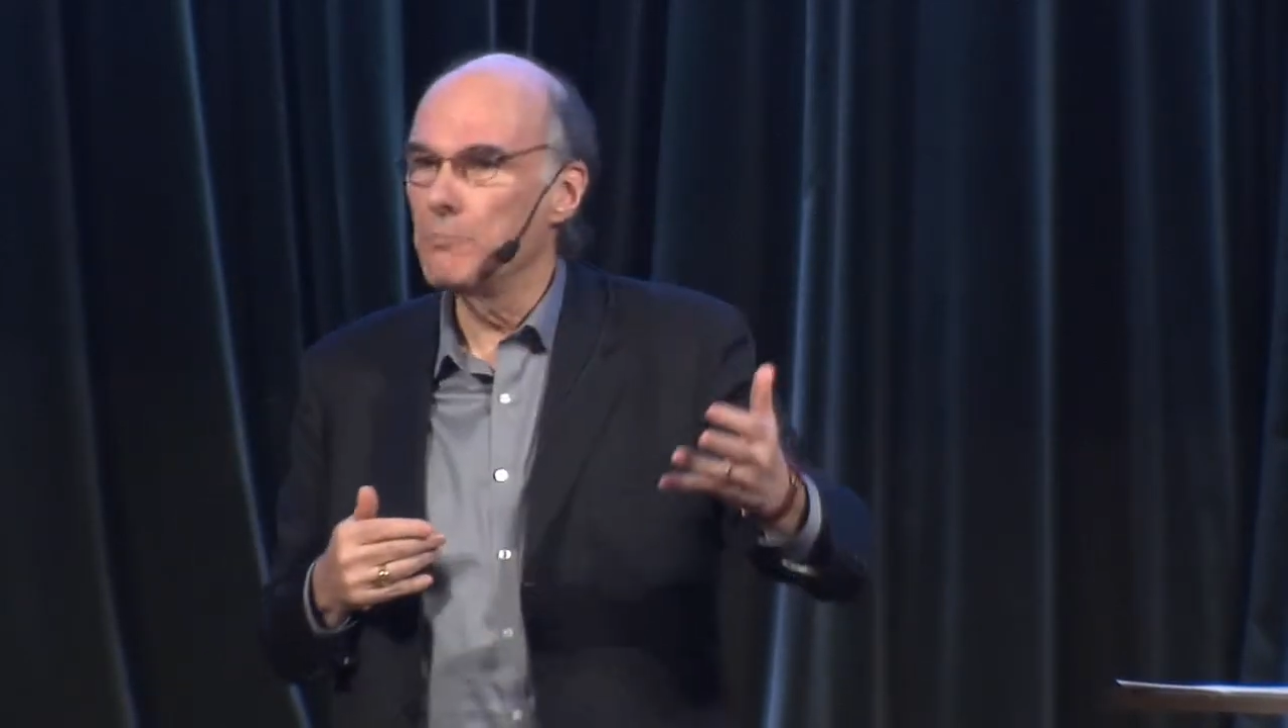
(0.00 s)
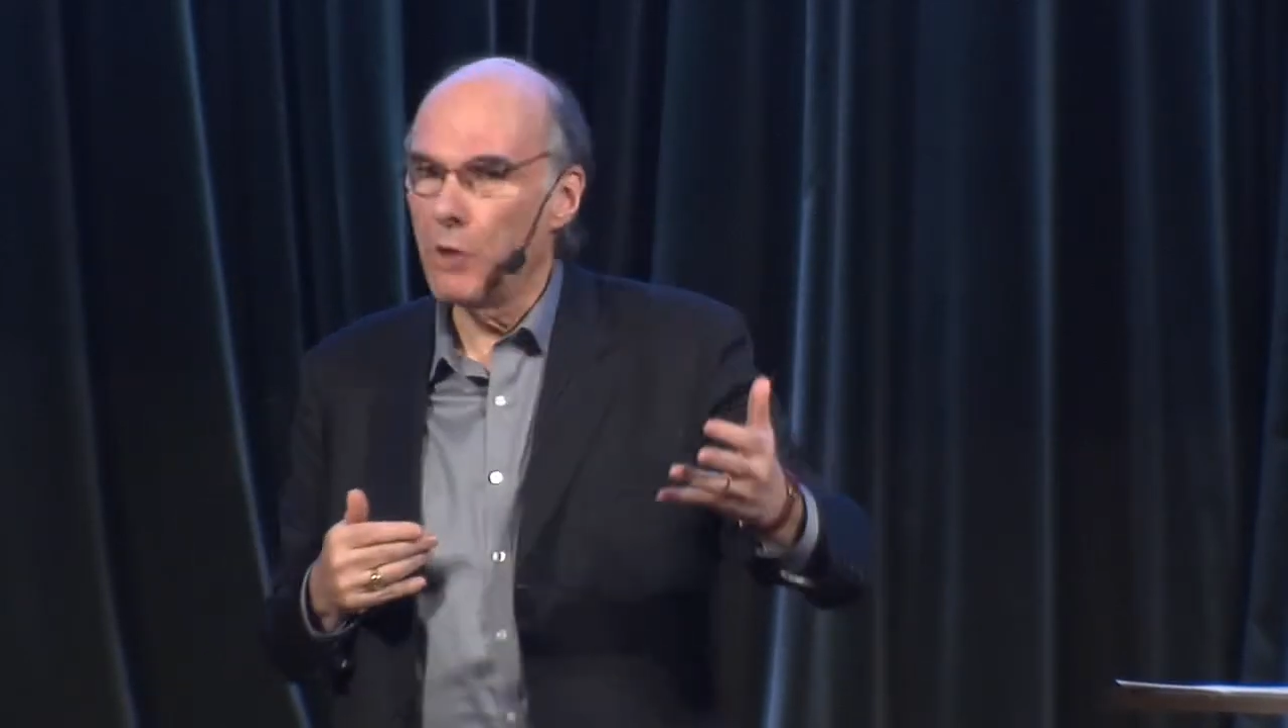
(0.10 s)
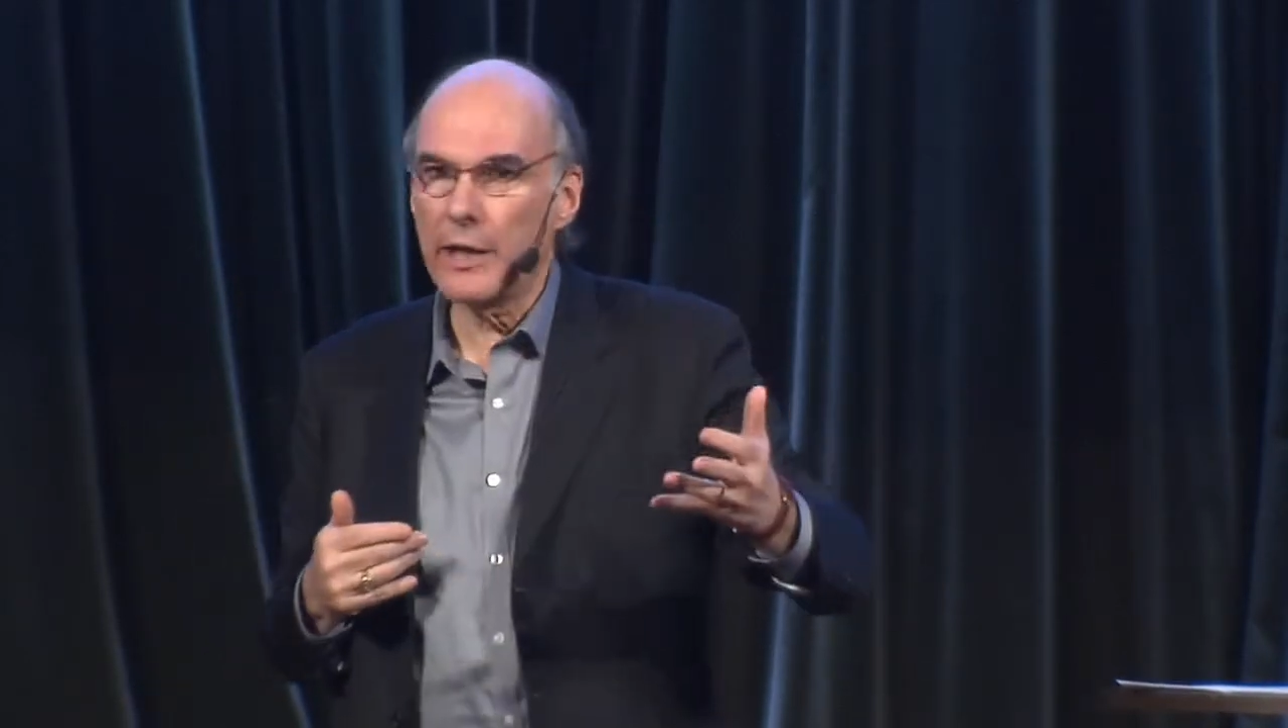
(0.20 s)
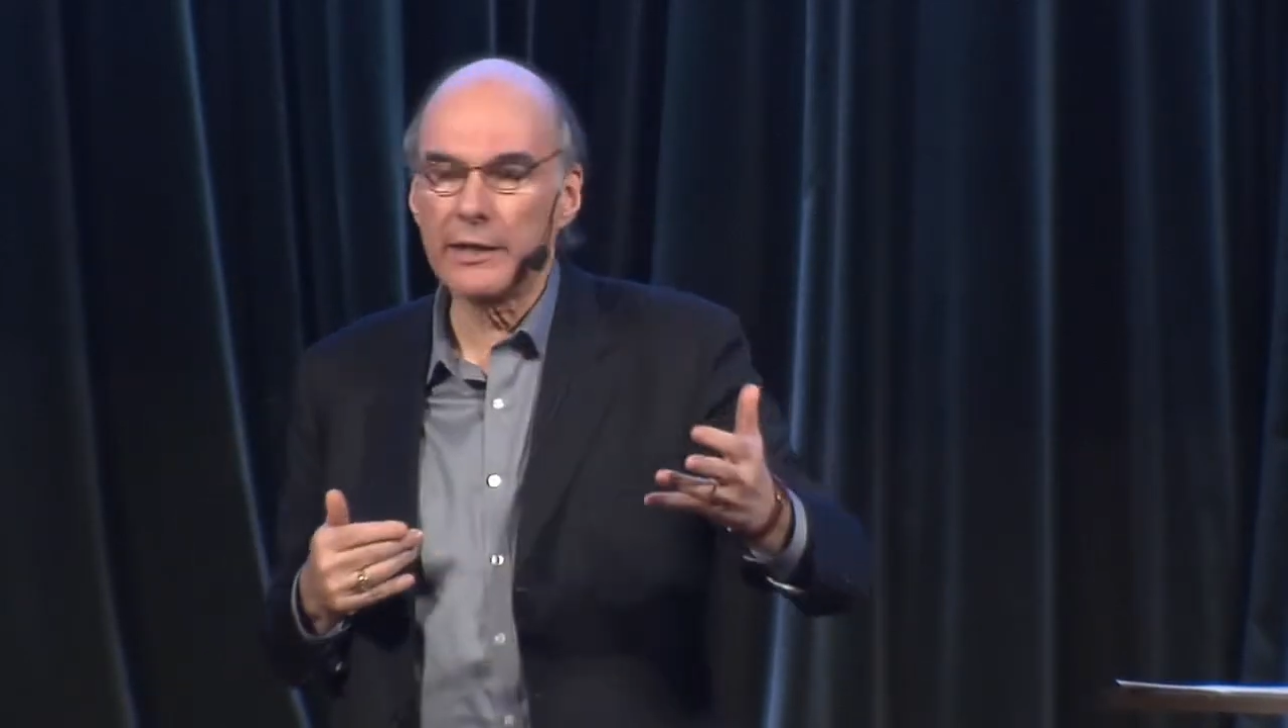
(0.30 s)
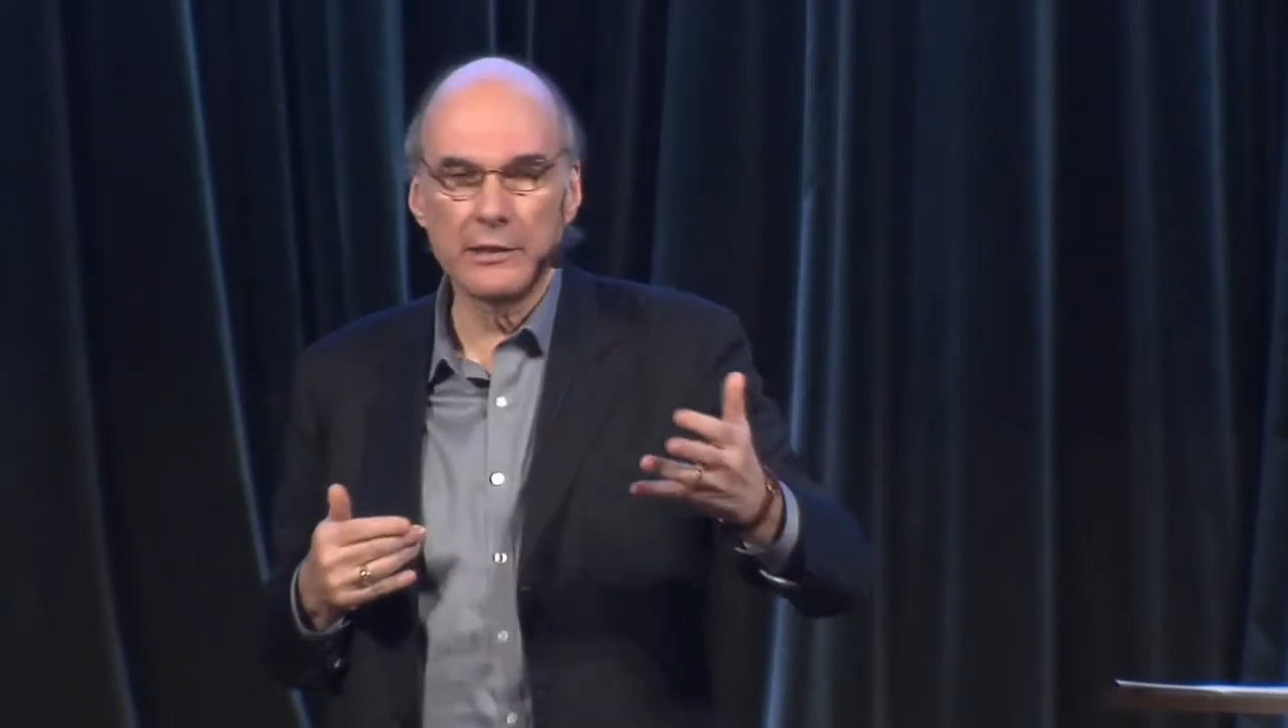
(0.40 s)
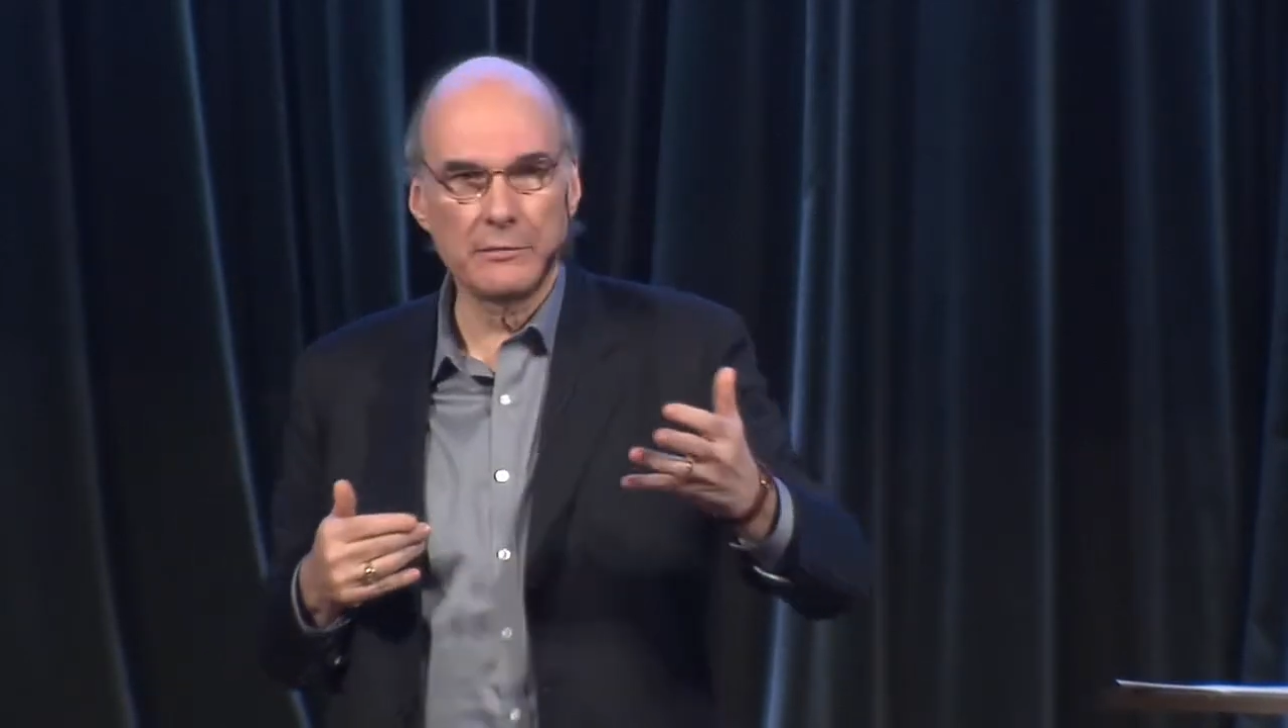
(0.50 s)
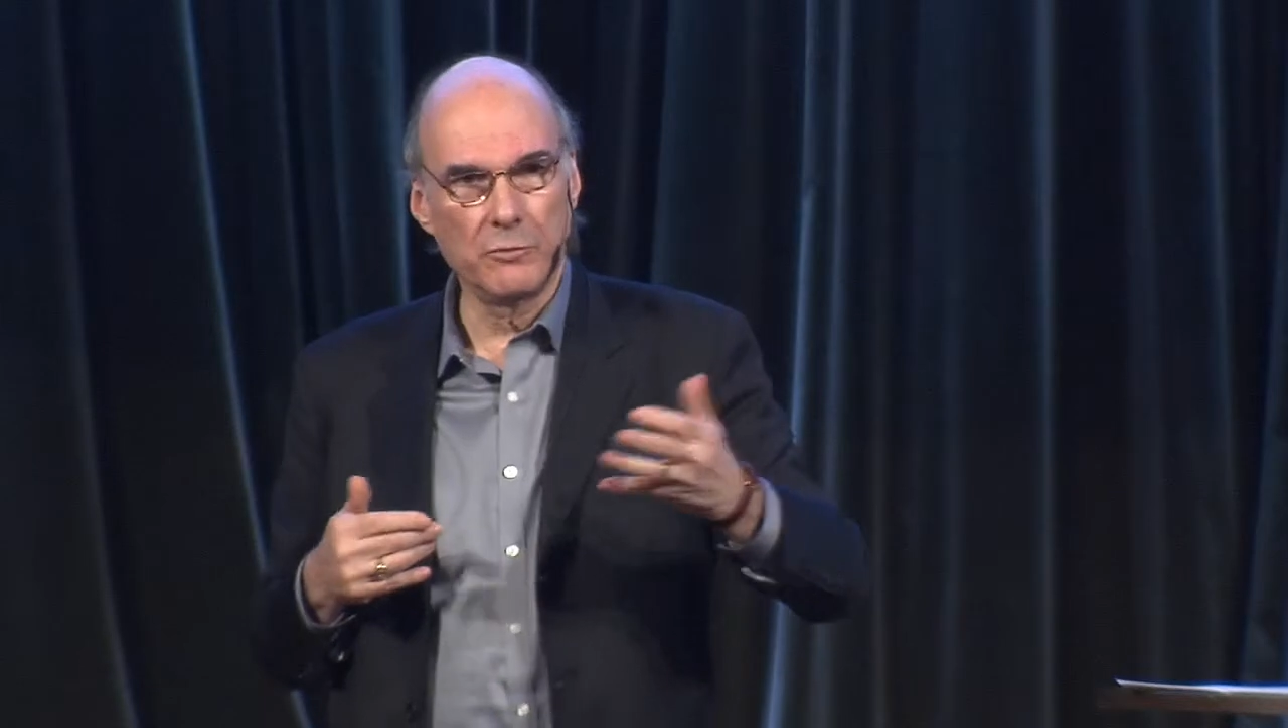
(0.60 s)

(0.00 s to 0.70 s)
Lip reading: market